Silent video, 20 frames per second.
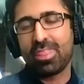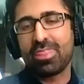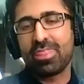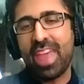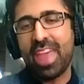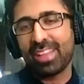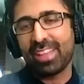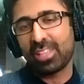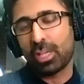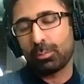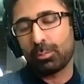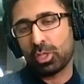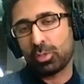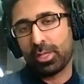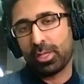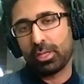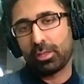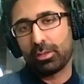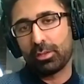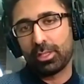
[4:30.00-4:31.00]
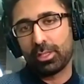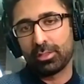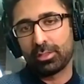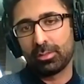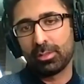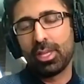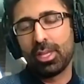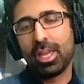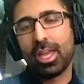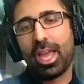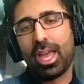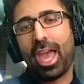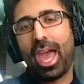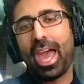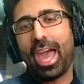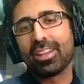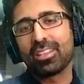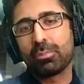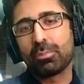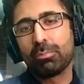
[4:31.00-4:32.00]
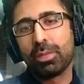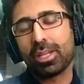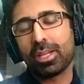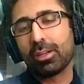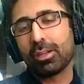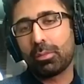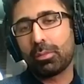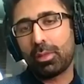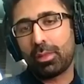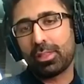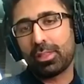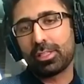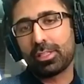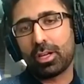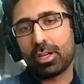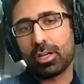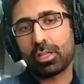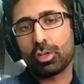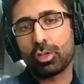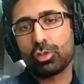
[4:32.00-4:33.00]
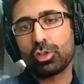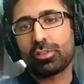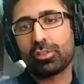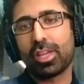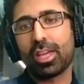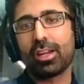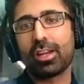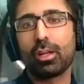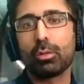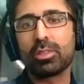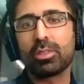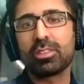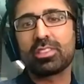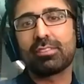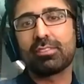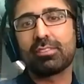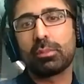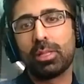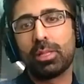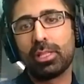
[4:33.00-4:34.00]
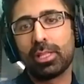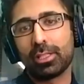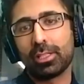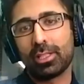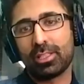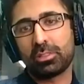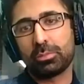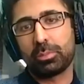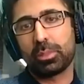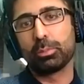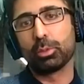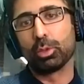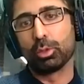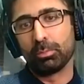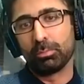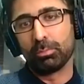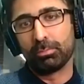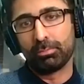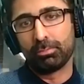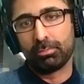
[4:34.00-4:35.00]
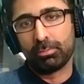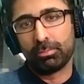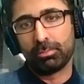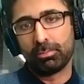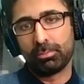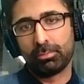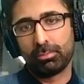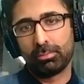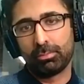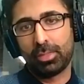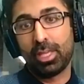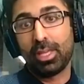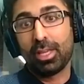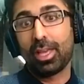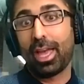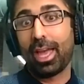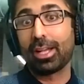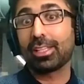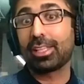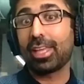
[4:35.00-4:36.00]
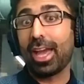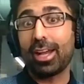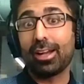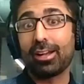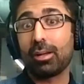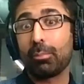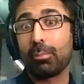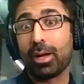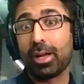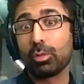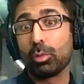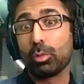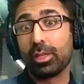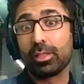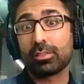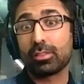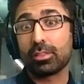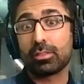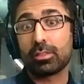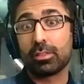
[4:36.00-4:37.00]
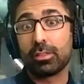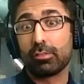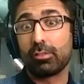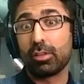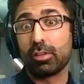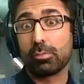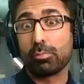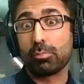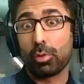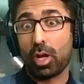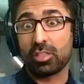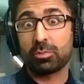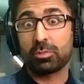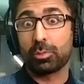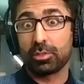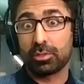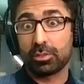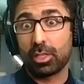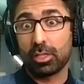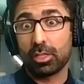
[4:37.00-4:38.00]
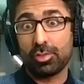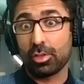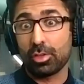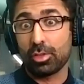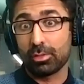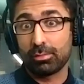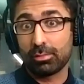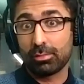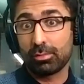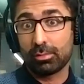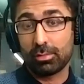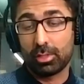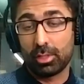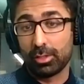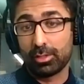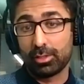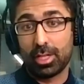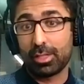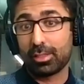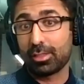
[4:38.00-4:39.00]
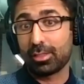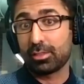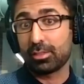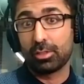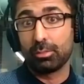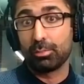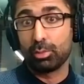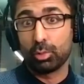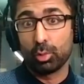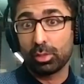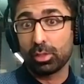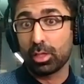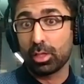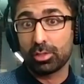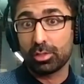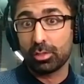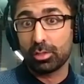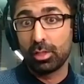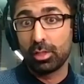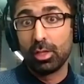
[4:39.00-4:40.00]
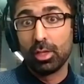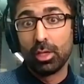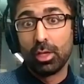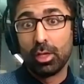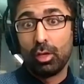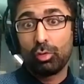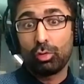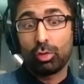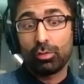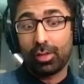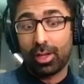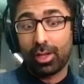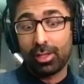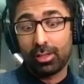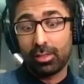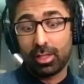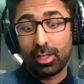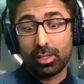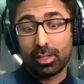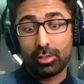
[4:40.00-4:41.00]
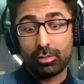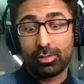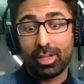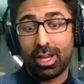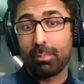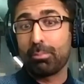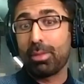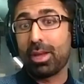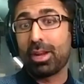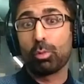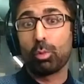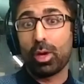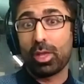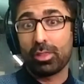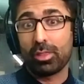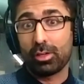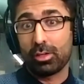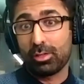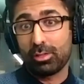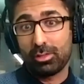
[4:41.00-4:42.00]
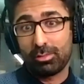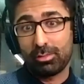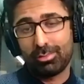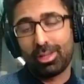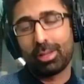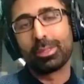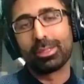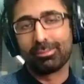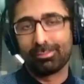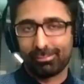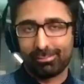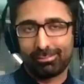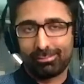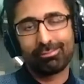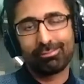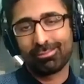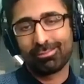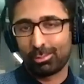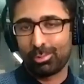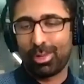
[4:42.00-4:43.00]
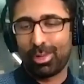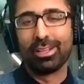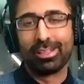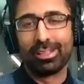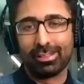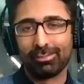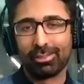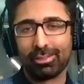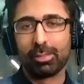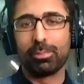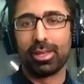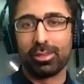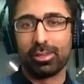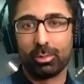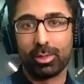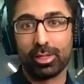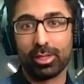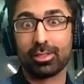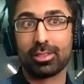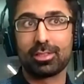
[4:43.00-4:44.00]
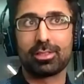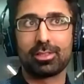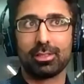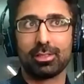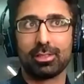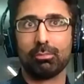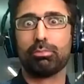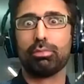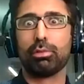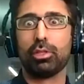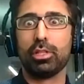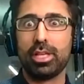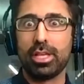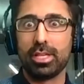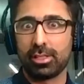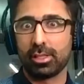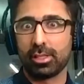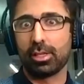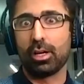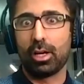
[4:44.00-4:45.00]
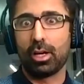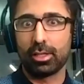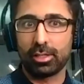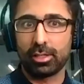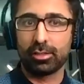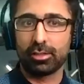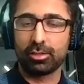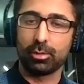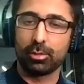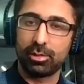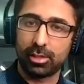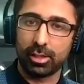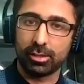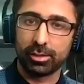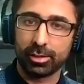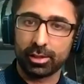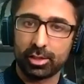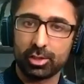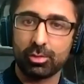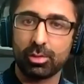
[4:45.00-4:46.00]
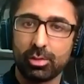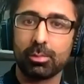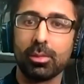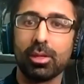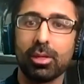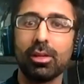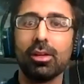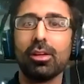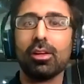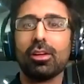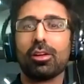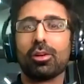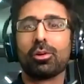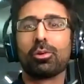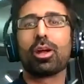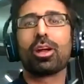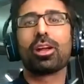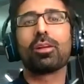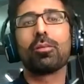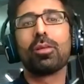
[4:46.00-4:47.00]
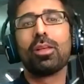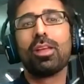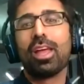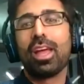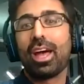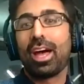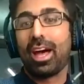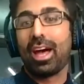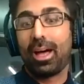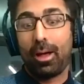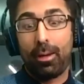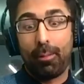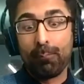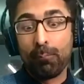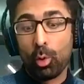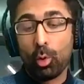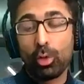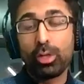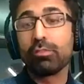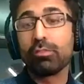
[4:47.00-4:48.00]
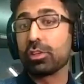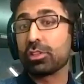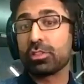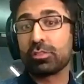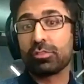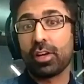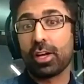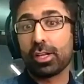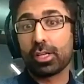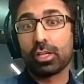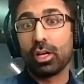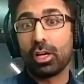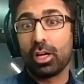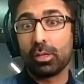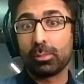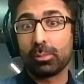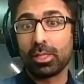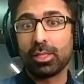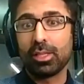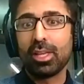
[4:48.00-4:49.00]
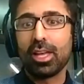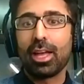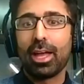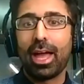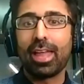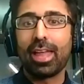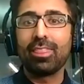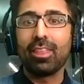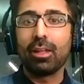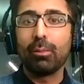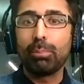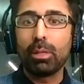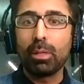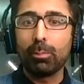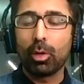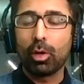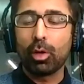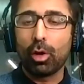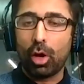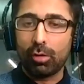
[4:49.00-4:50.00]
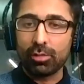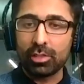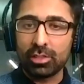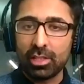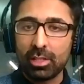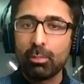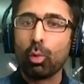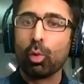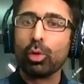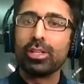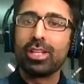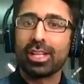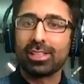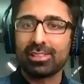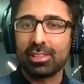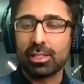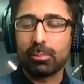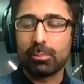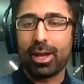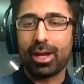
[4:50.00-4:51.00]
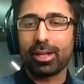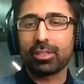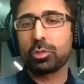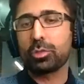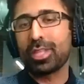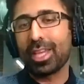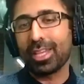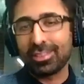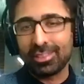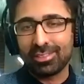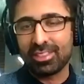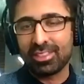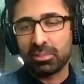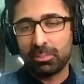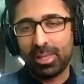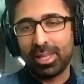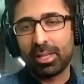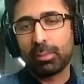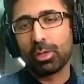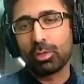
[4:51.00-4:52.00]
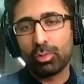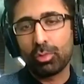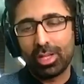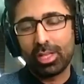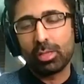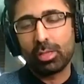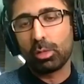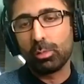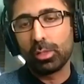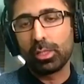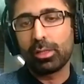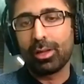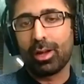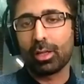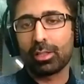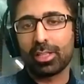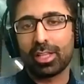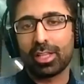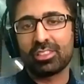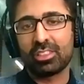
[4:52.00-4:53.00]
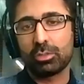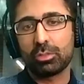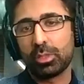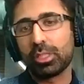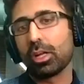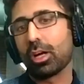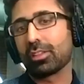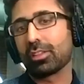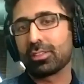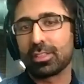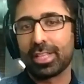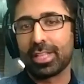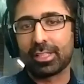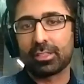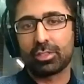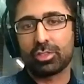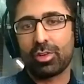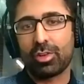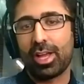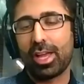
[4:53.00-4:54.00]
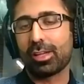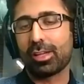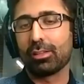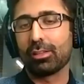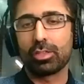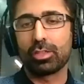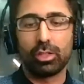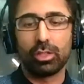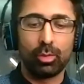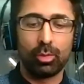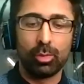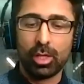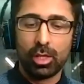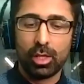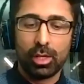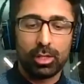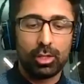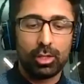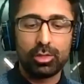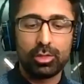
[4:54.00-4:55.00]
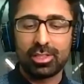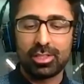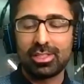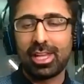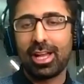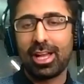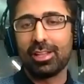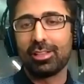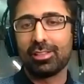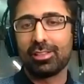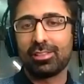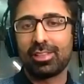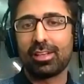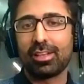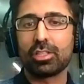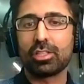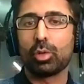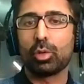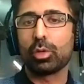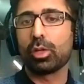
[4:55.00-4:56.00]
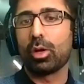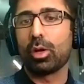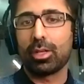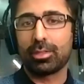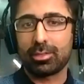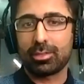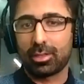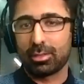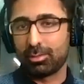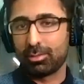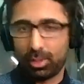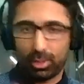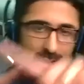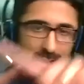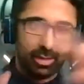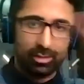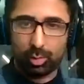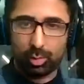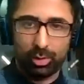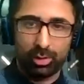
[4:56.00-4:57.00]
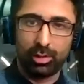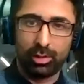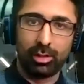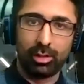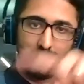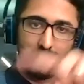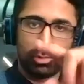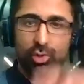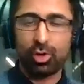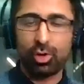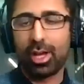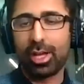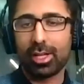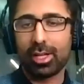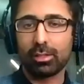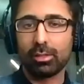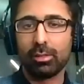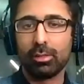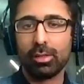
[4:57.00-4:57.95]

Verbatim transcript: That's how much bigger it is. And it's bigger than the entire country of Canada with 7 million less people. And Canada, by the way, is considered a very prosperous country. You know, it's not considered a poor country. So if anything, you've got better weather. I mean, relatively better weather. It's still blazing hot here, so it's the other extreme, right? Uh, more diversified economy, and then people are obviously more densely packed. So Texas is big, but really when we talk Texas, we talk the Texas Triangle. You know, Houston, Dallas, San Antonio, Austin. You know, that sort of little triangle.